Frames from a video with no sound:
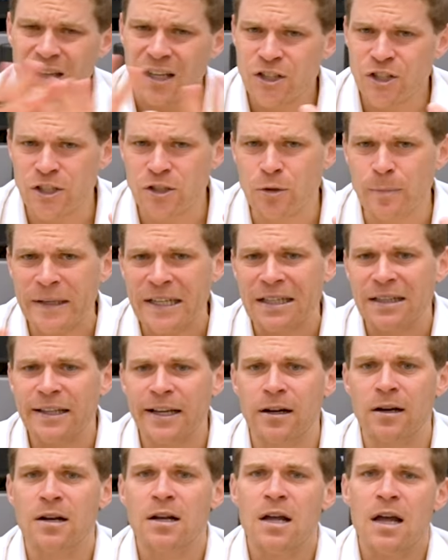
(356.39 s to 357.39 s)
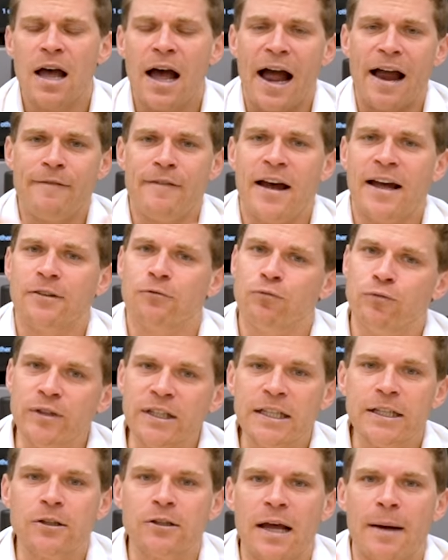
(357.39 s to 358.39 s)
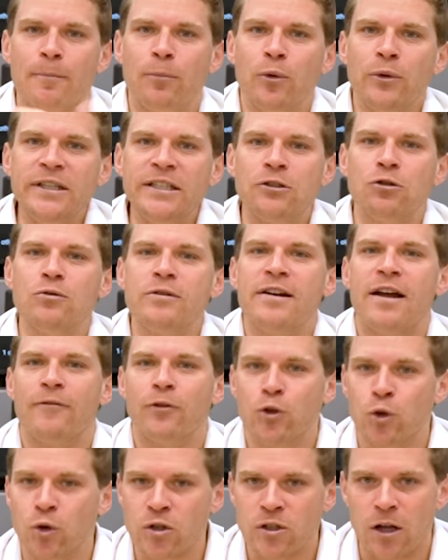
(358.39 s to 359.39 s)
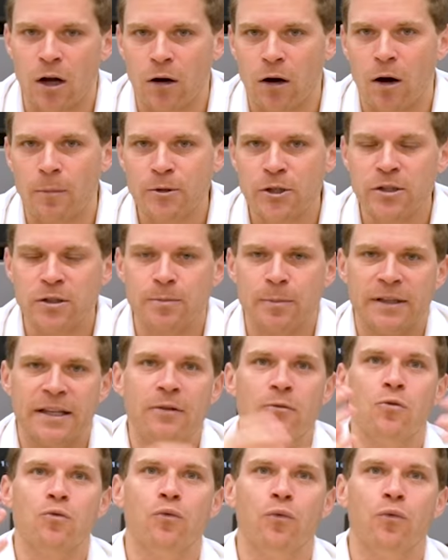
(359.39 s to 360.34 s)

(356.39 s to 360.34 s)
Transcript: Just to be clear, I've had really good employees who never took stock options, but they were